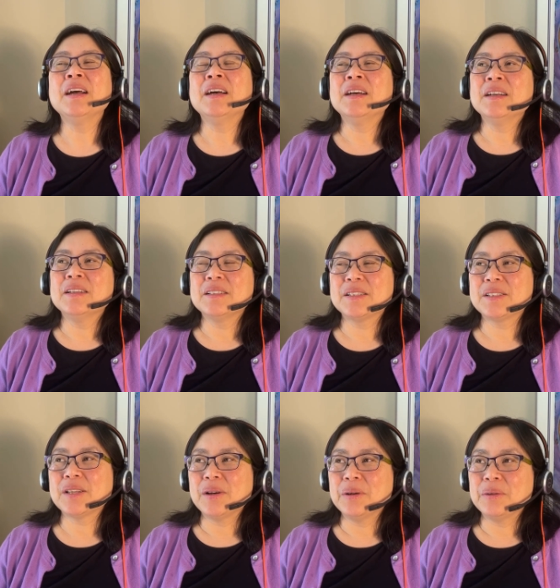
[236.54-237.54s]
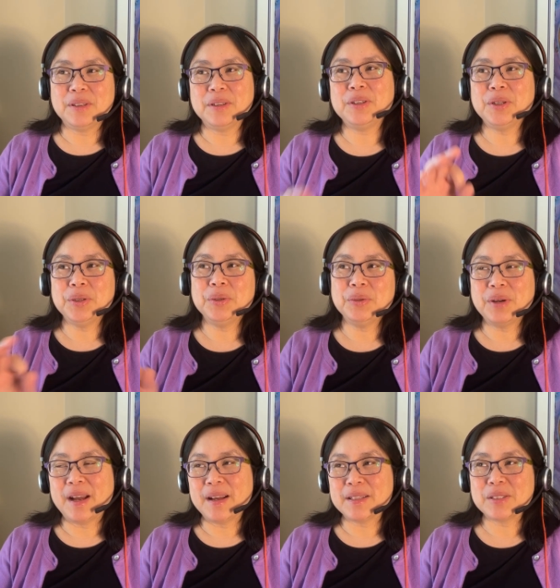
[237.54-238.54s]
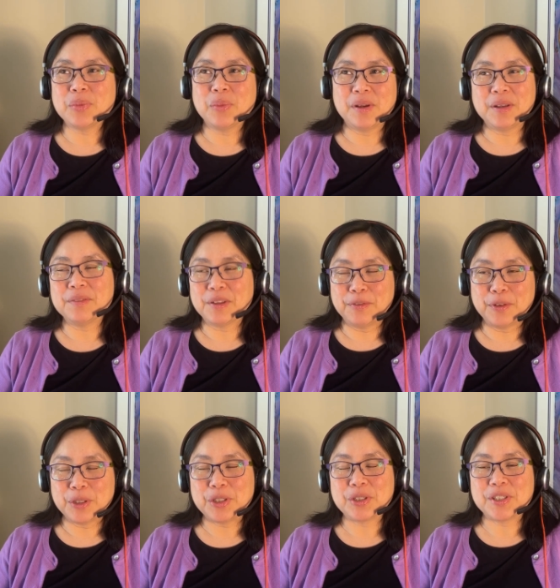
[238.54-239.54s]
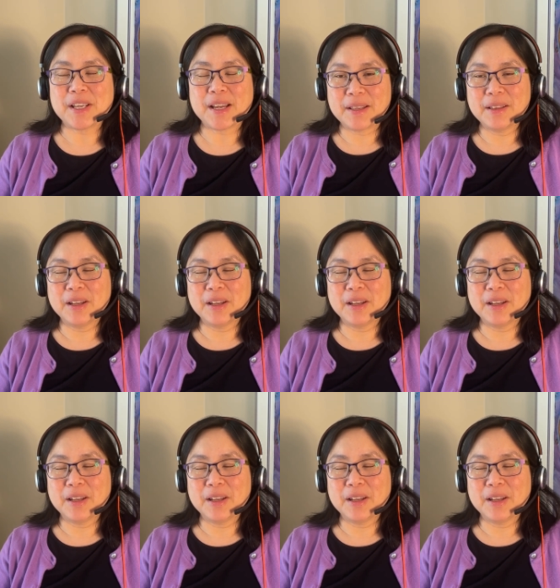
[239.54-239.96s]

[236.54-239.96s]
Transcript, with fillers: Mm-hmm. So you, as one of the first or second